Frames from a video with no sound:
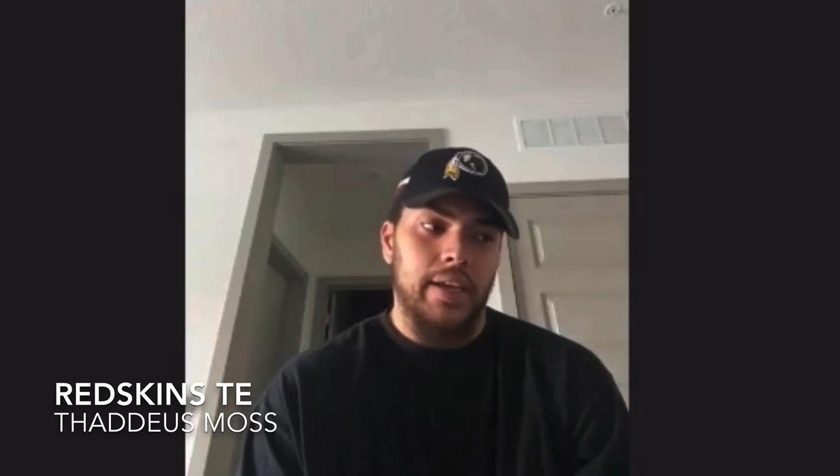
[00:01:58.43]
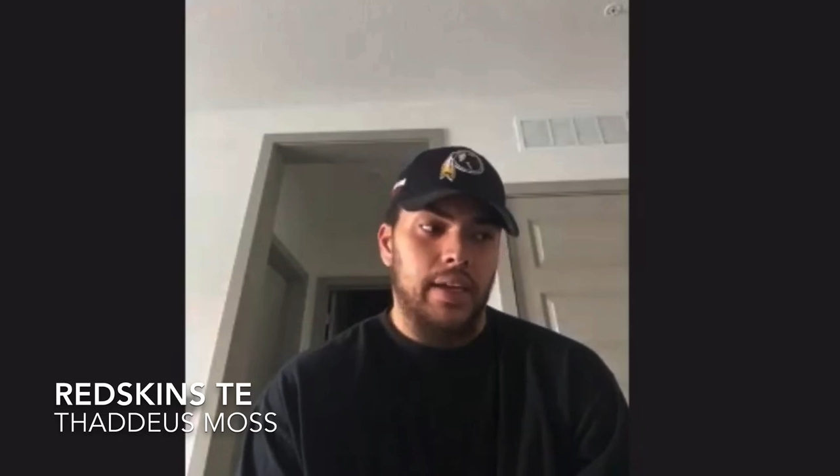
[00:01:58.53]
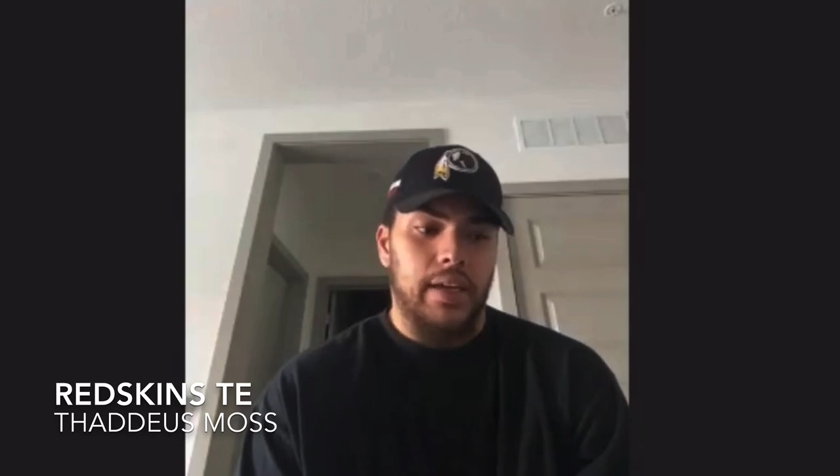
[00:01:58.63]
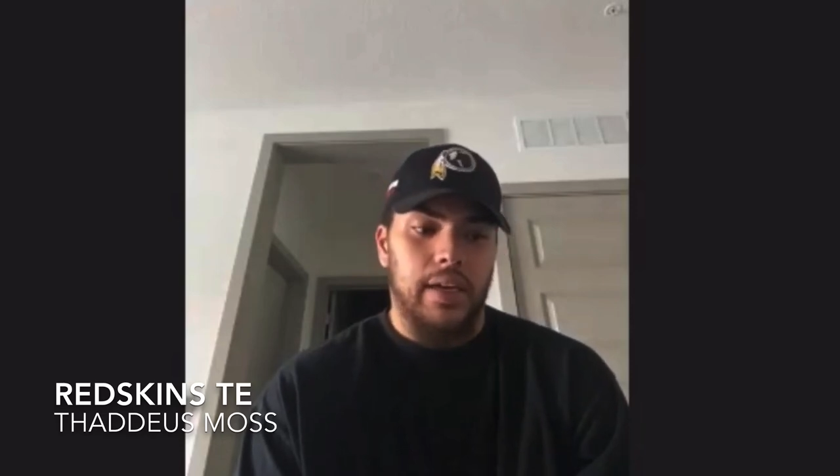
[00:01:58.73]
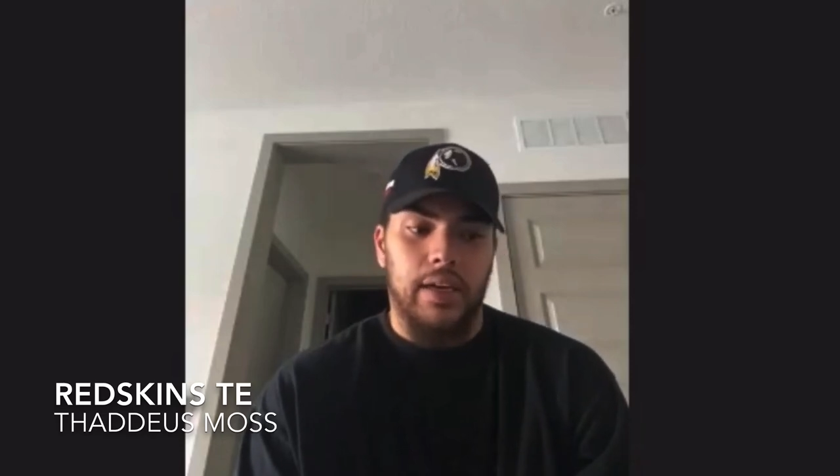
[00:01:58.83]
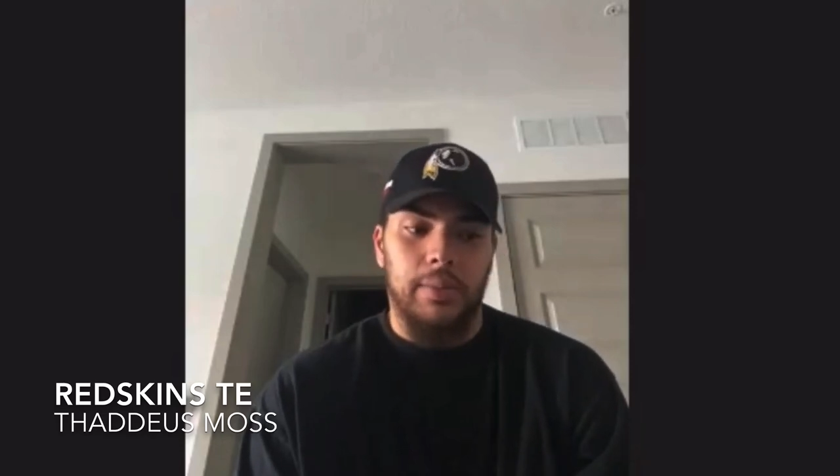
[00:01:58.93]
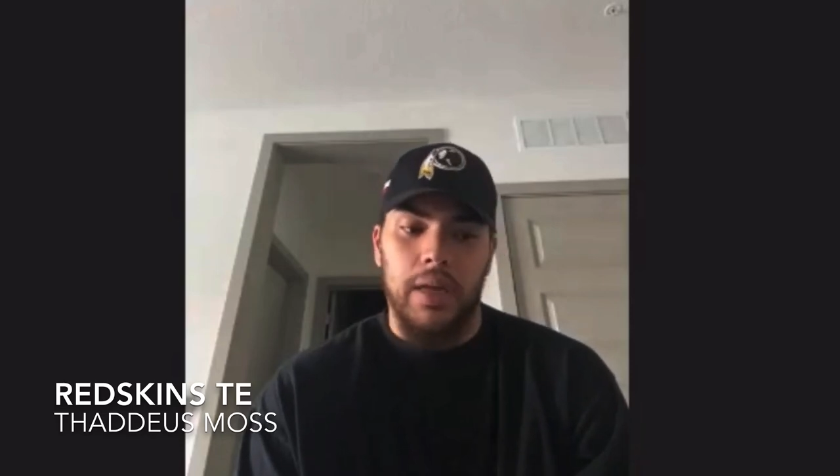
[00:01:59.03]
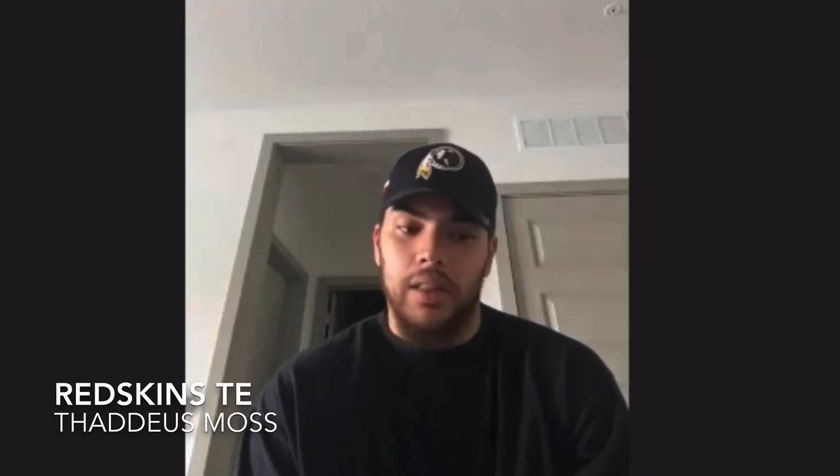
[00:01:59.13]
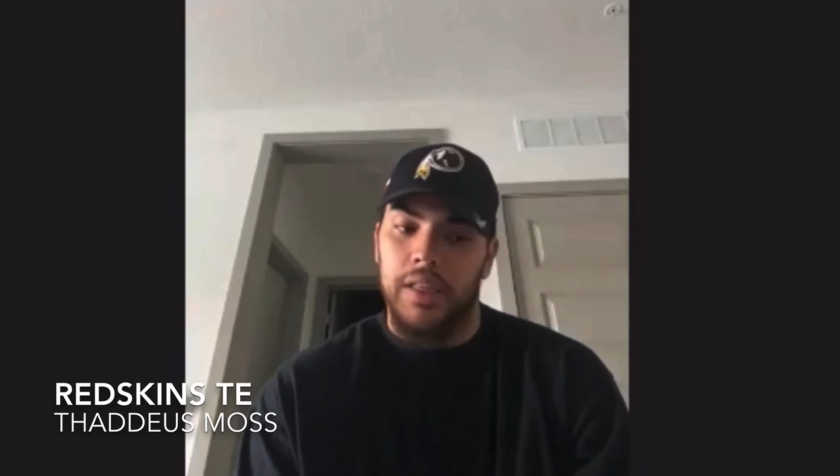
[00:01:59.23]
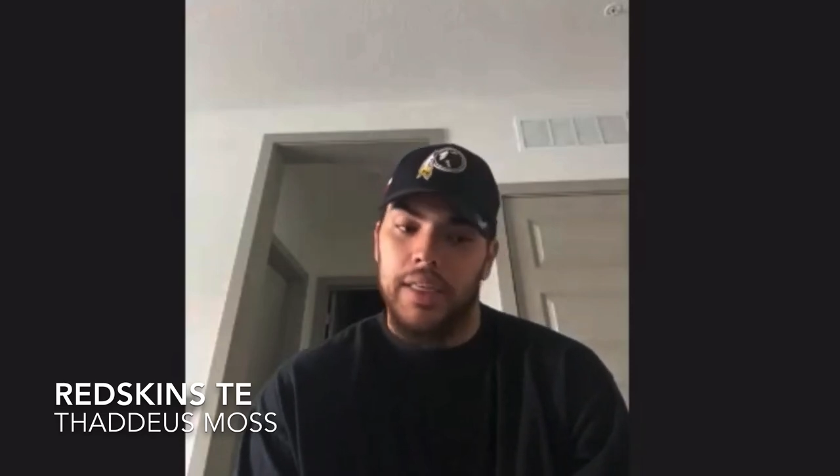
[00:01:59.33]
um, other
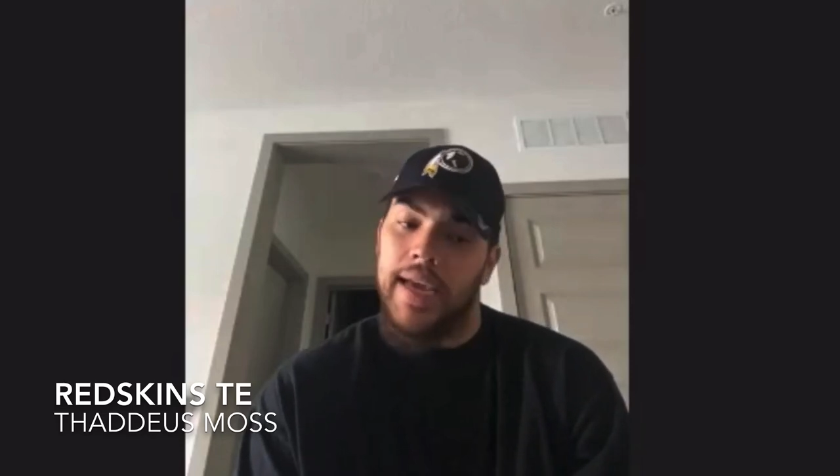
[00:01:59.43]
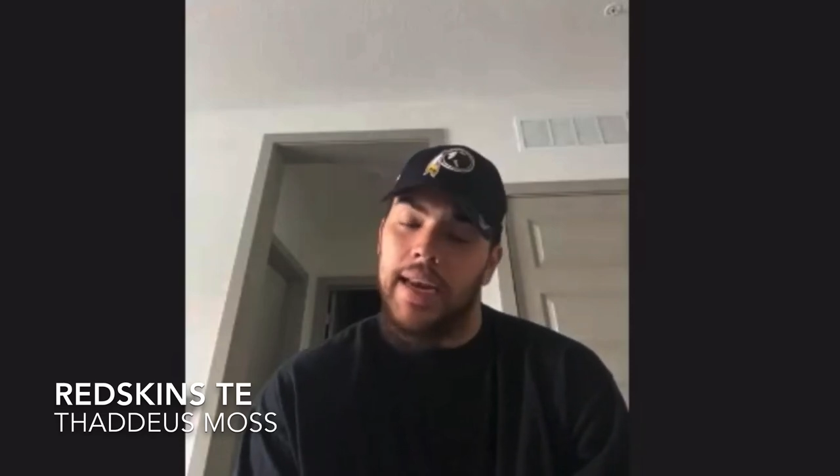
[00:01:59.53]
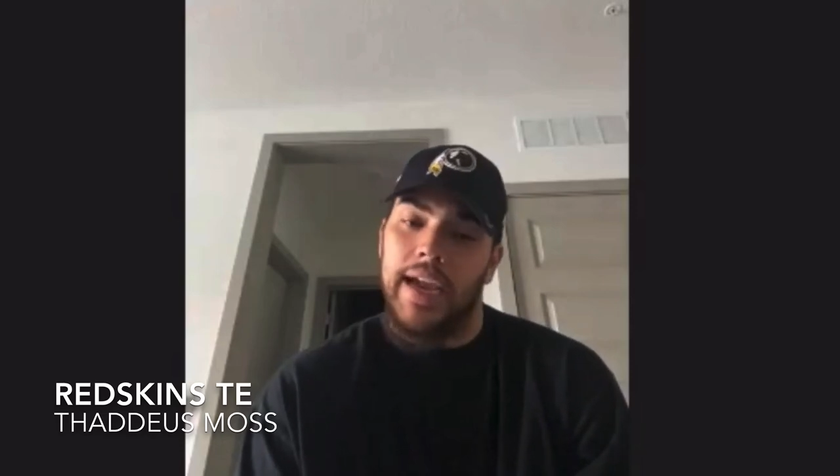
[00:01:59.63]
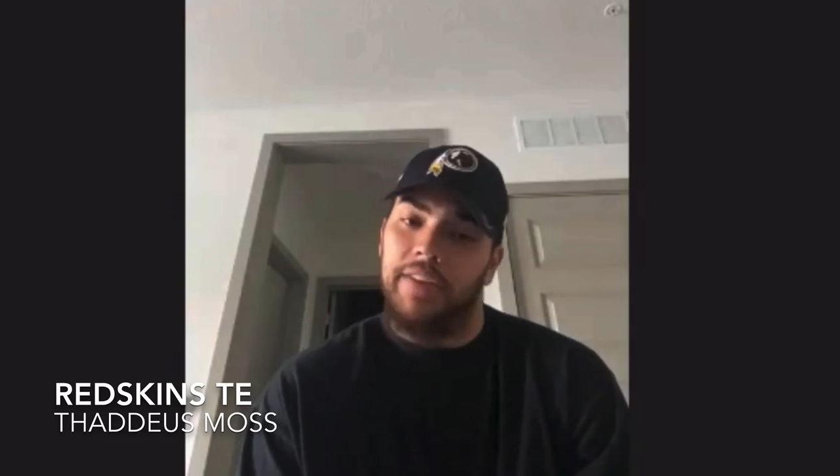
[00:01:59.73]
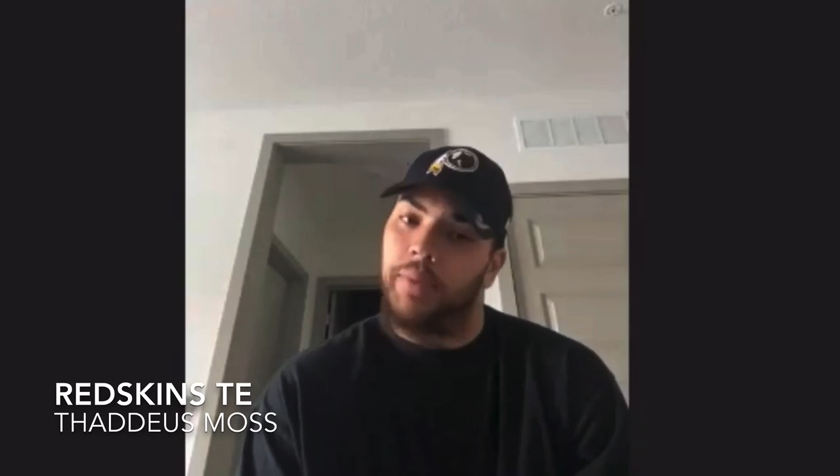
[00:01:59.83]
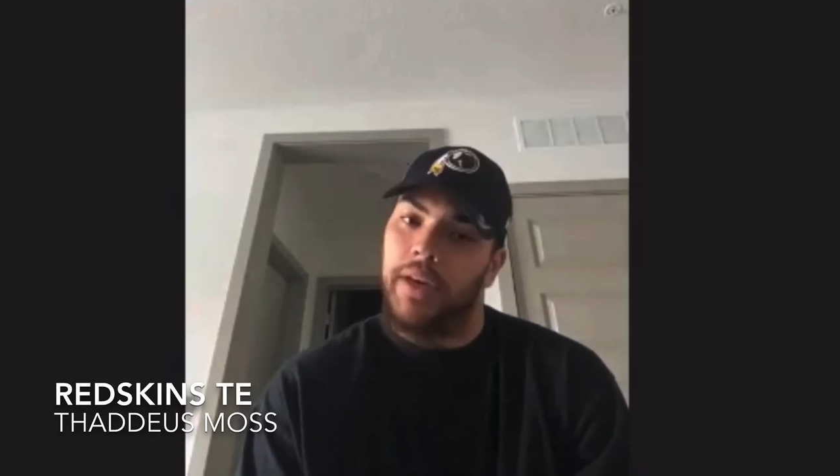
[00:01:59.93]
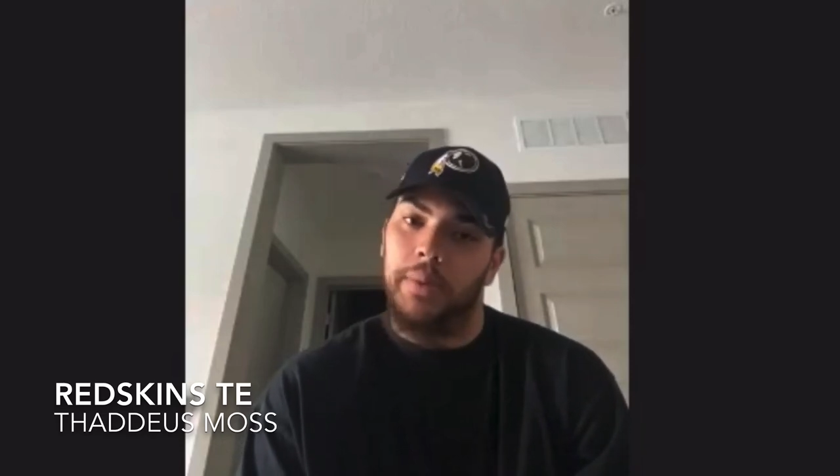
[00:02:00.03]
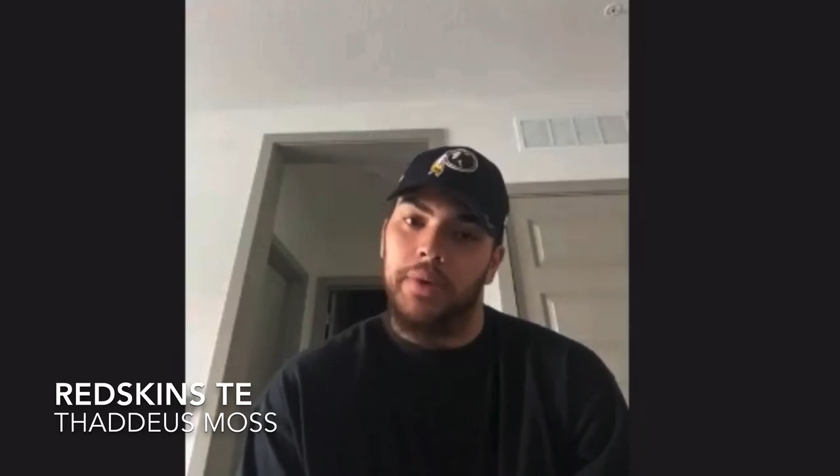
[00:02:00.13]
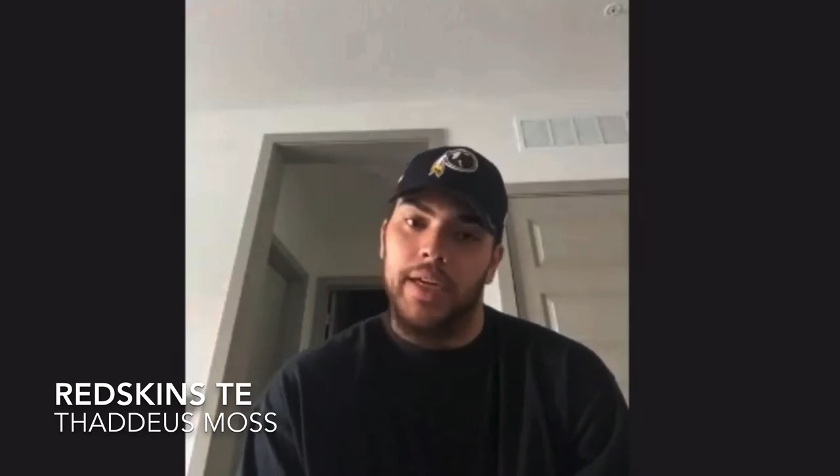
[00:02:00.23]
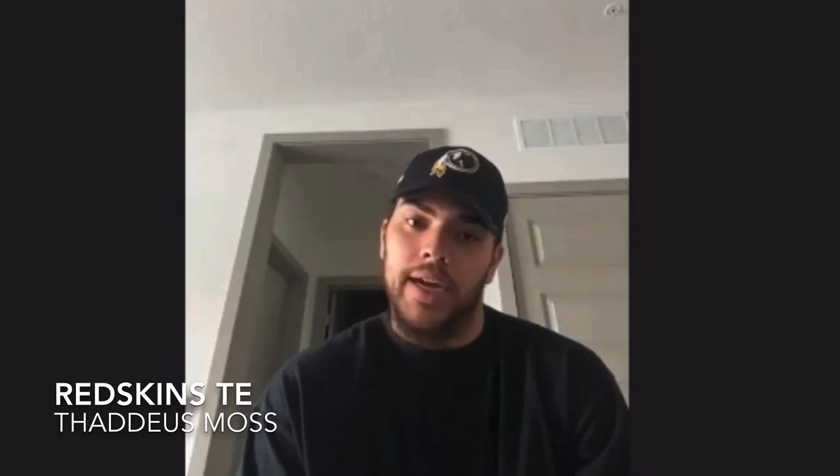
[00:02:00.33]
than that, I haven't been able
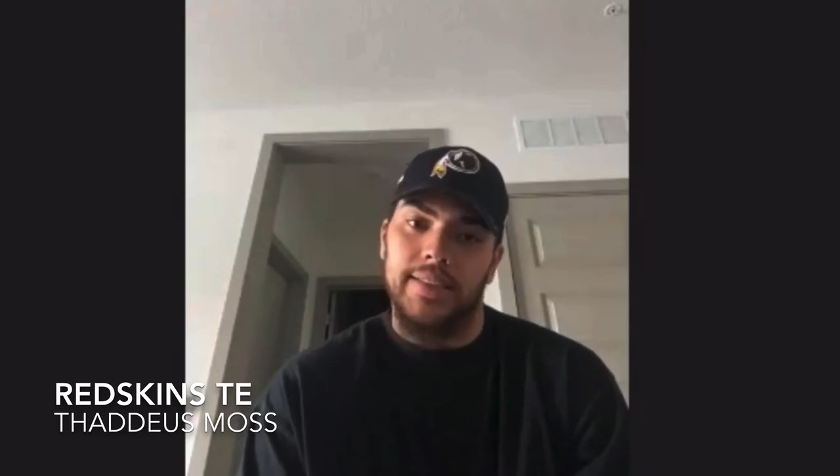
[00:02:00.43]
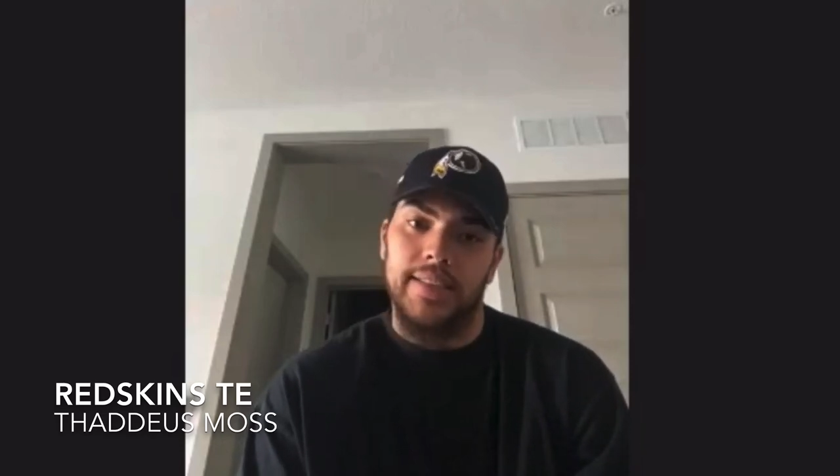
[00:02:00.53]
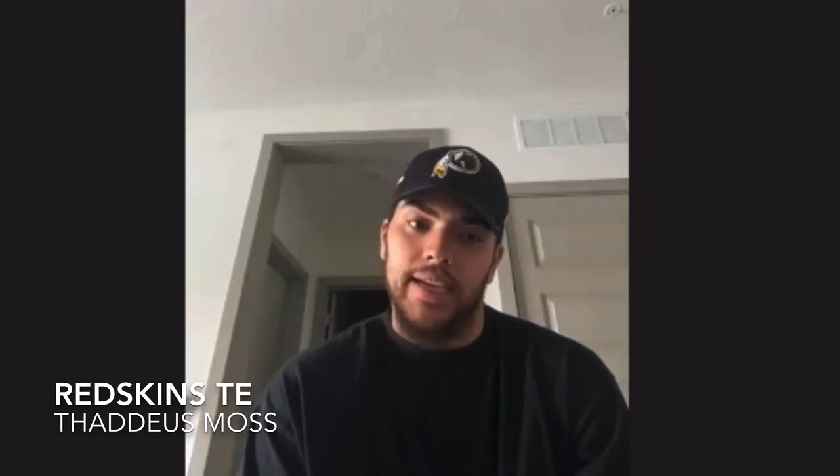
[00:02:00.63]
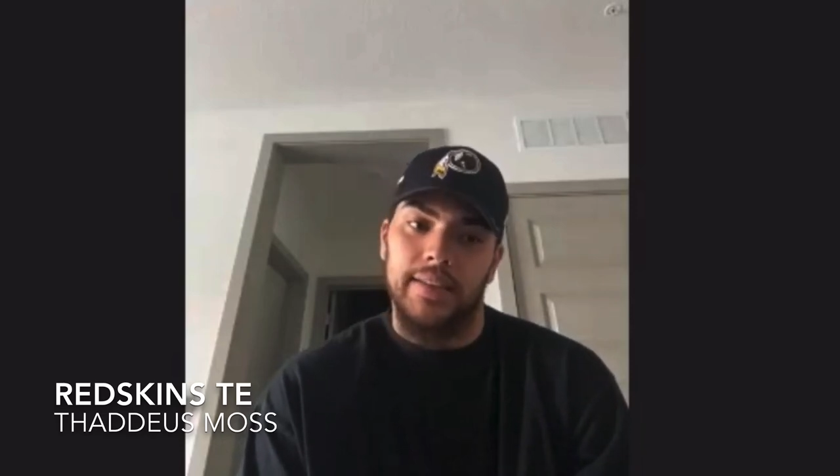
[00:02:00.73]
to contact,